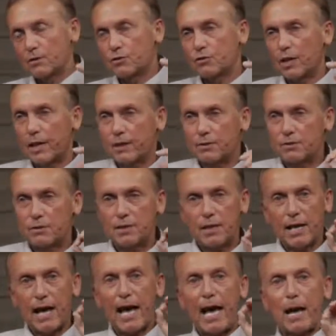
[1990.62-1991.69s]
exchange
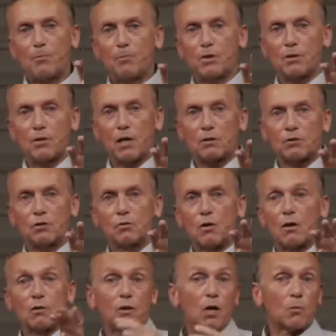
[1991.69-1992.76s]
that happened not too
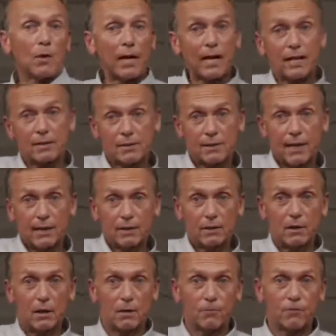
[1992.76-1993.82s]
long ago, but I got to
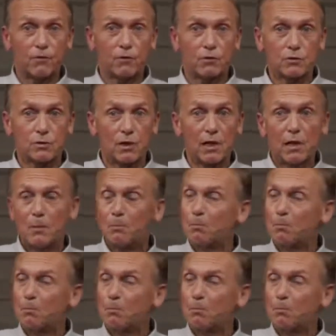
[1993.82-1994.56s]
set it up first.